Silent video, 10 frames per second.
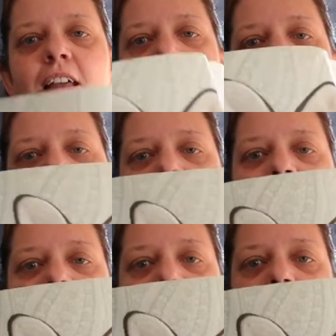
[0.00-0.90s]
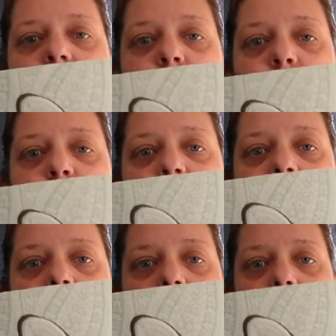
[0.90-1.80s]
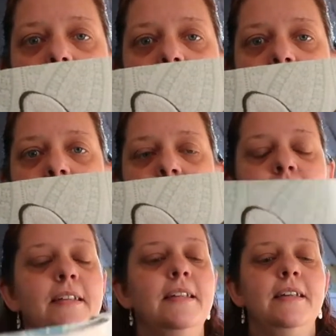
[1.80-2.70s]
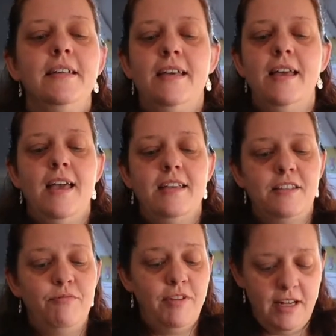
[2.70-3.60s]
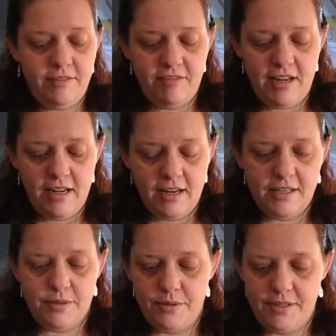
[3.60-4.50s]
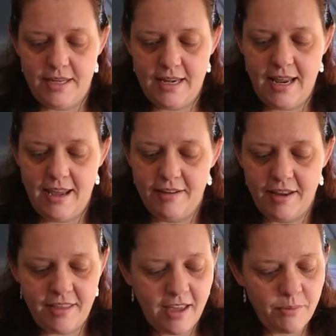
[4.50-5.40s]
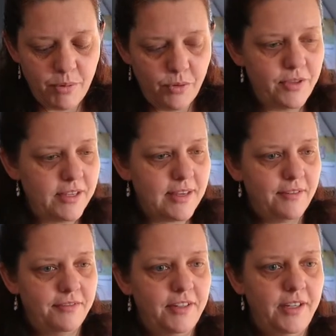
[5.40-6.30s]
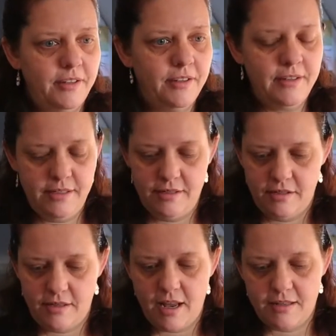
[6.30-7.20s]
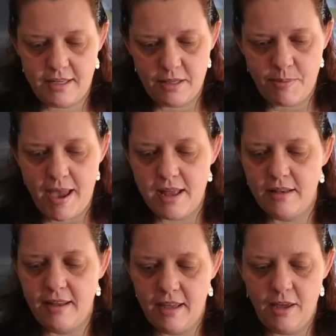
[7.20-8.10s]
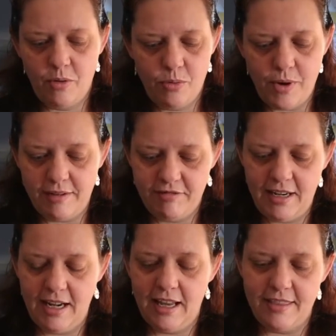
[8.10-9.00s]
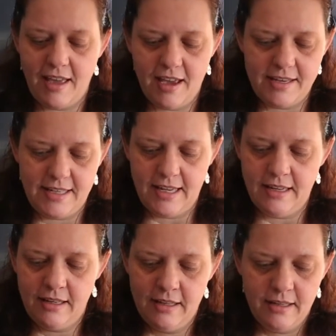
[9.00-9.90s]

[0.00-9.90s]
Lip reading: I'm going to have to make that at some point, aren't I? Some really, really nice ones in here, and I think I bought this after starting the pattern thinking, oh, I really like that idea.